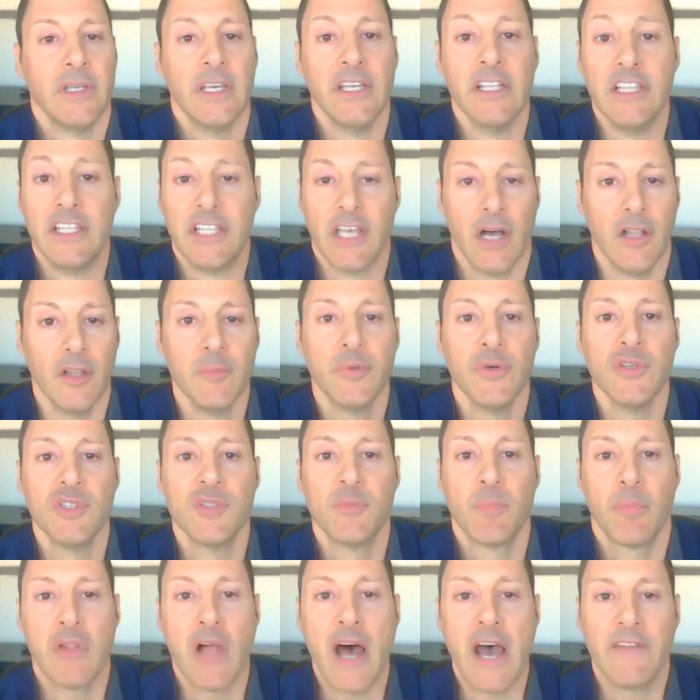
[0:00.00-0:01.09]

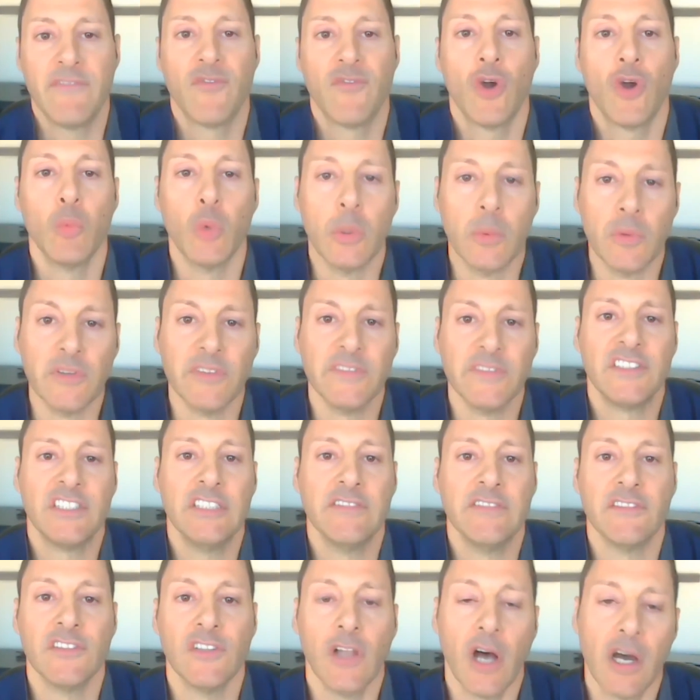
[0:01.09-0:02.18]
IntelliBoost platform where we've
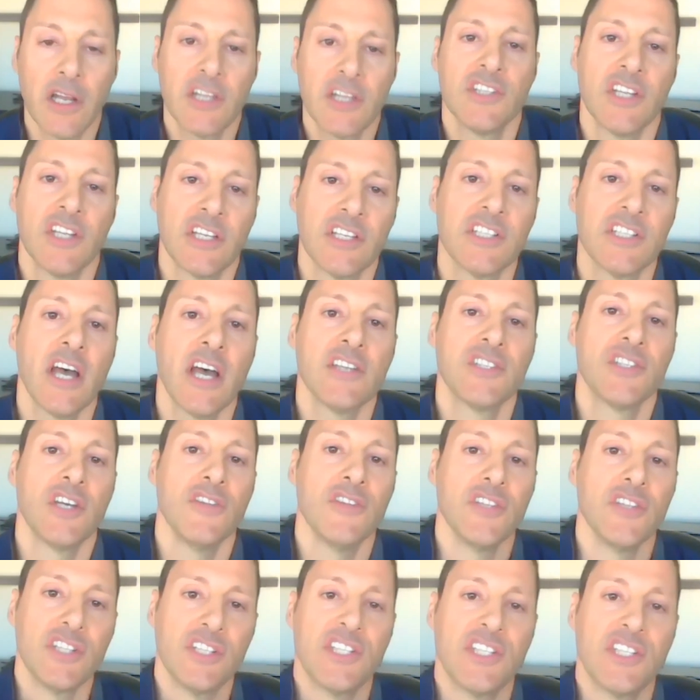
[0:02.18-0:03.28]
seen a lot of success on
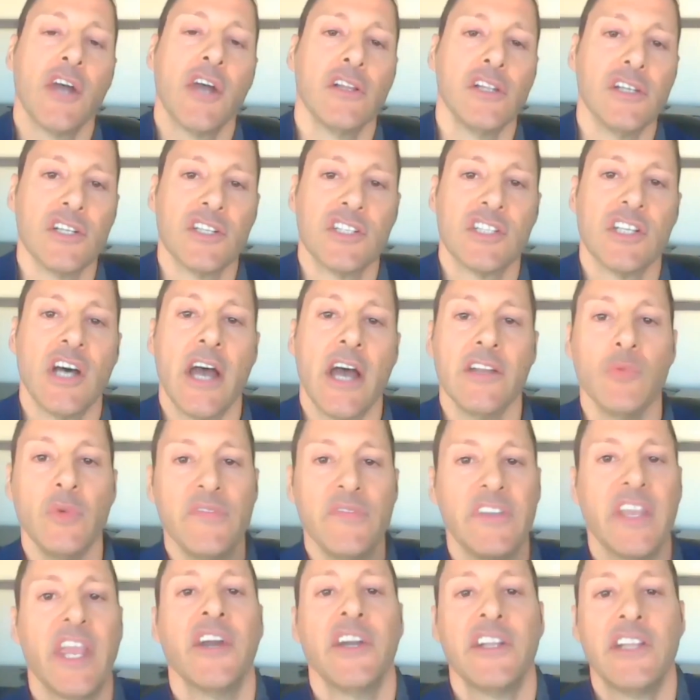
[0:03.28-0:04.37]
the cellular side, and we've
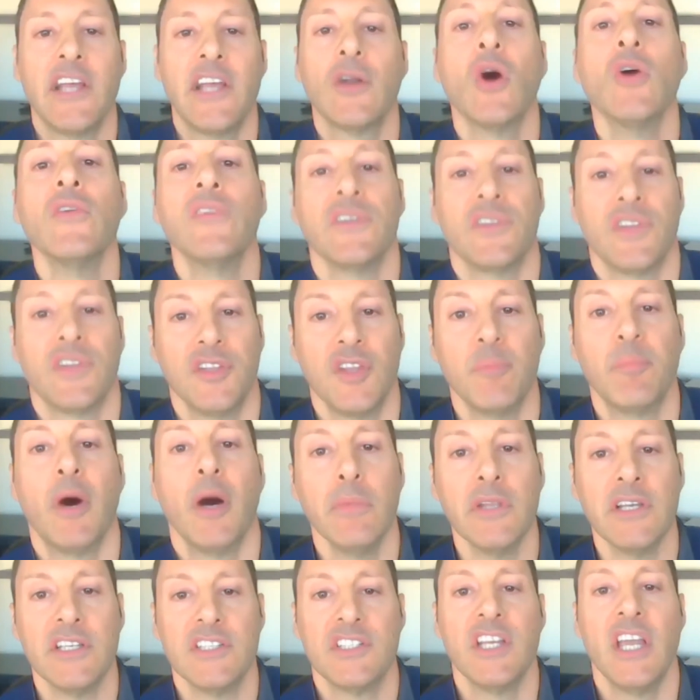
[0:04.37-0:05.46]
carried that over to the
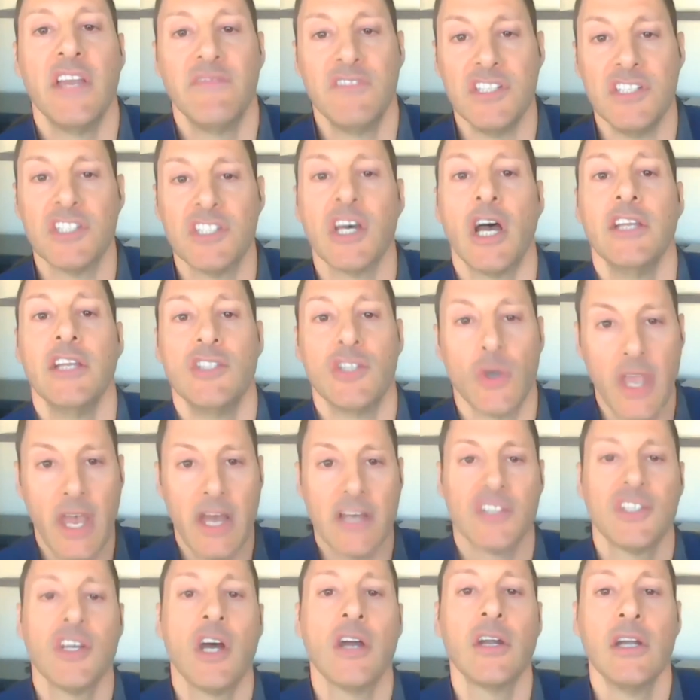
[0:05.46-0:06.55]
public safety side. So
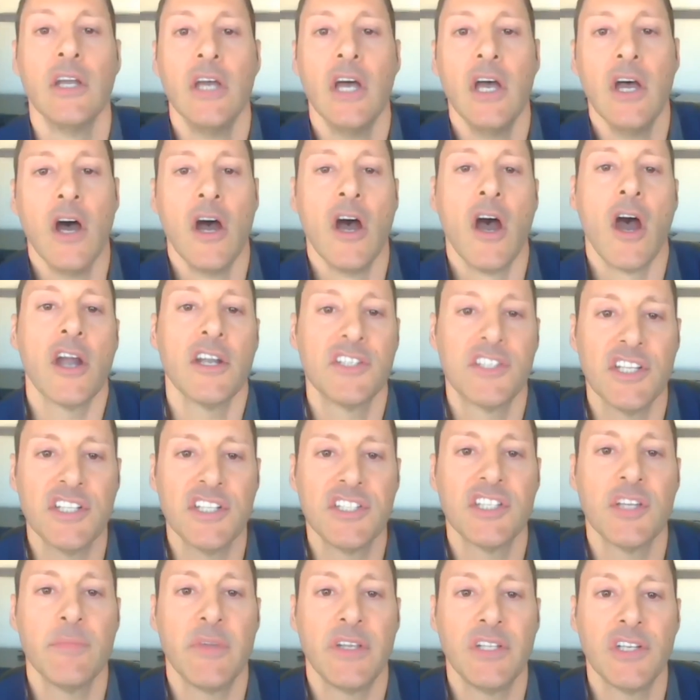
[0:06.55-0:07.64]
yes, our, our
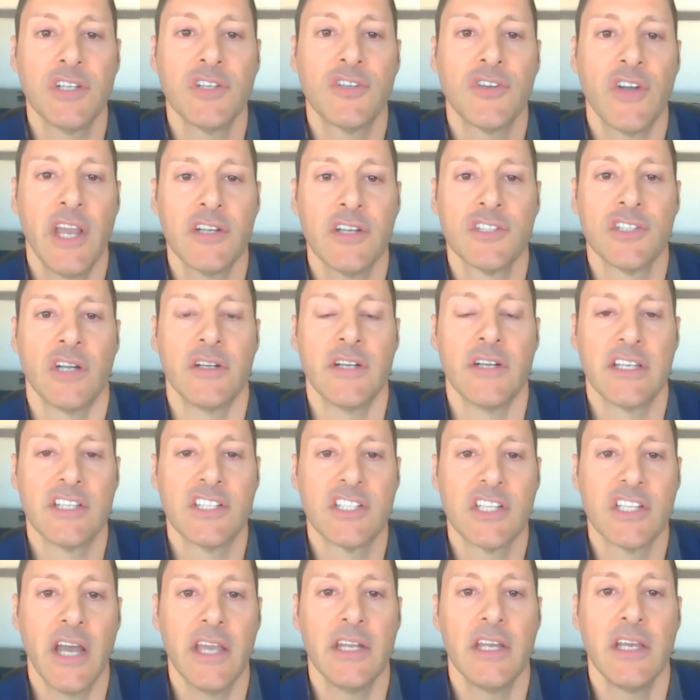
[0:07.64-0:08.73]
system integrators are
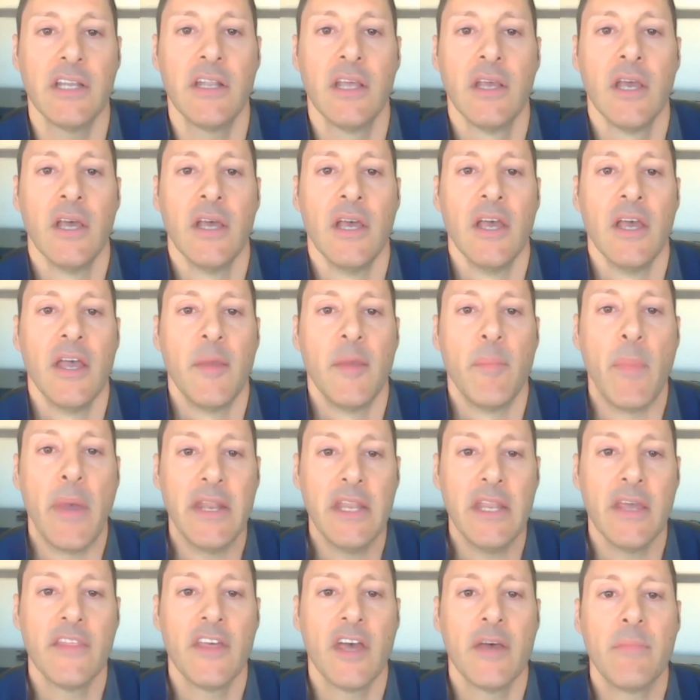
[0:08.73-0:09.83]
excited. Many
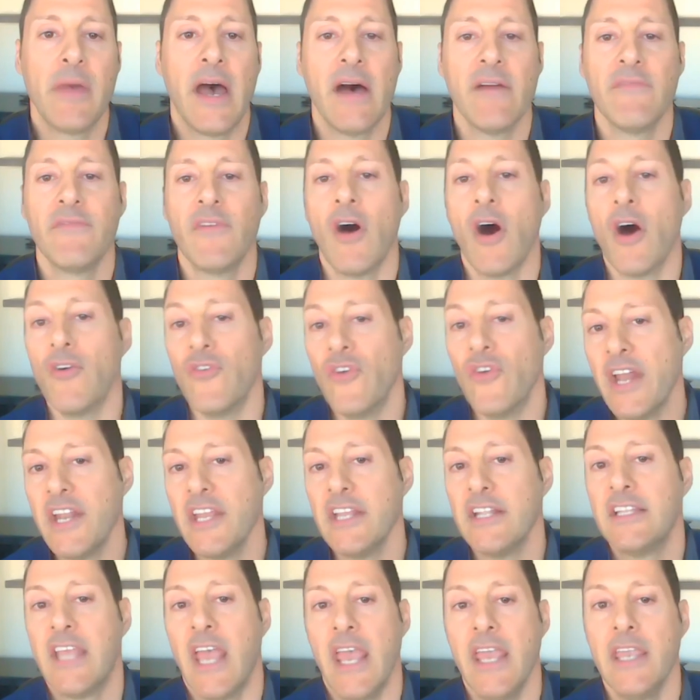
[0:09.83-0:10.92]
of them have
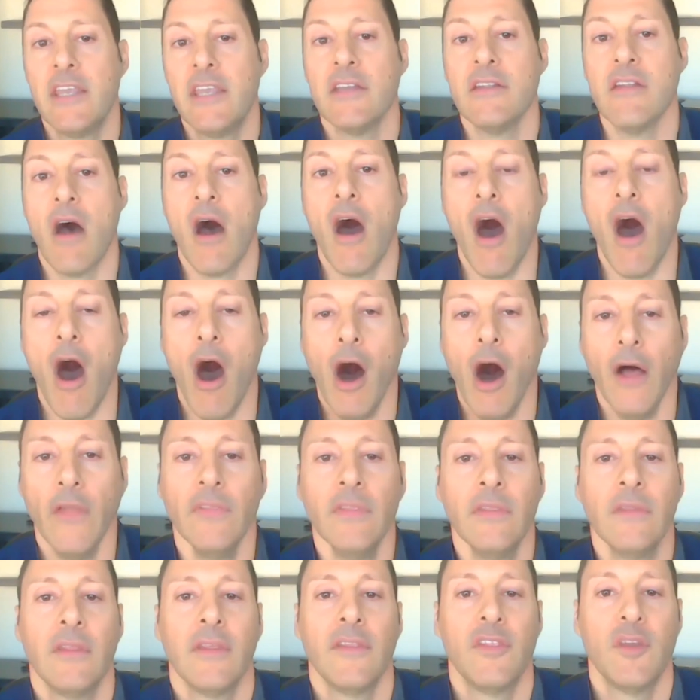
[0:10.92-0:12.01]
already taken
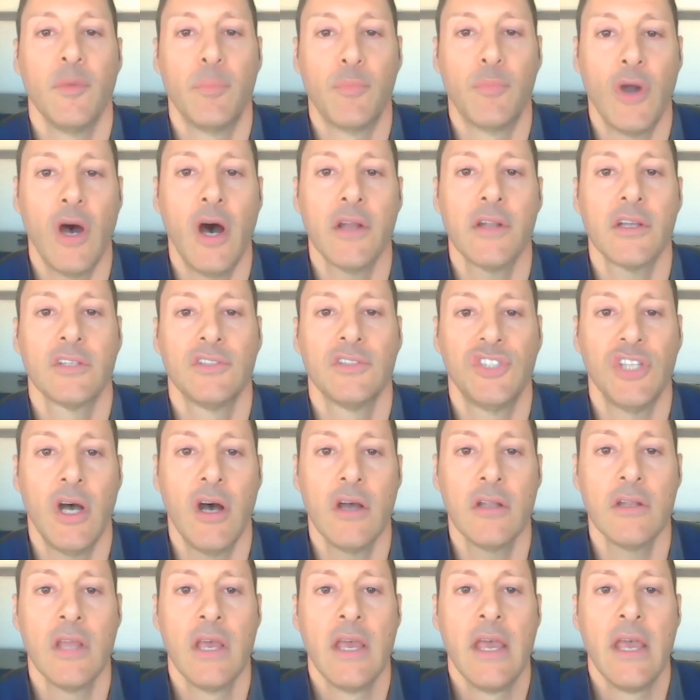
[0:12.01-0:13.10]
on the product,
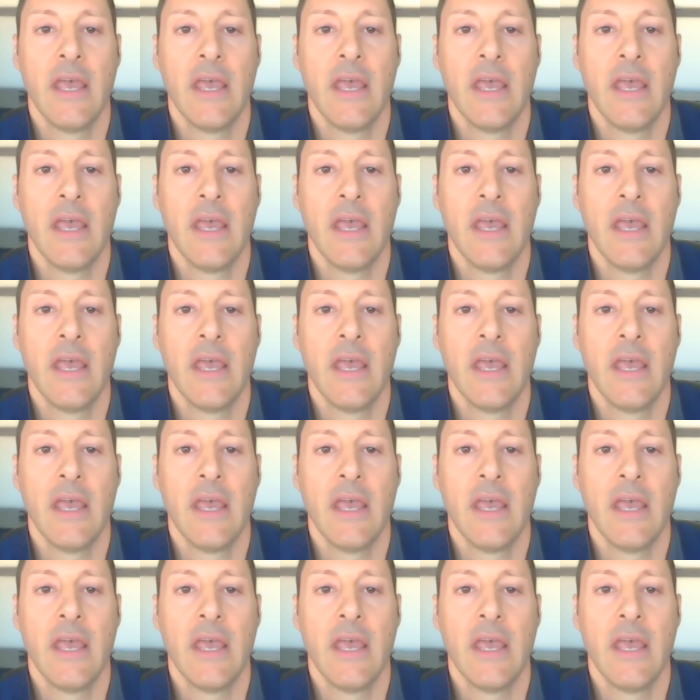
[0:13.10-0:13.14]
Sean.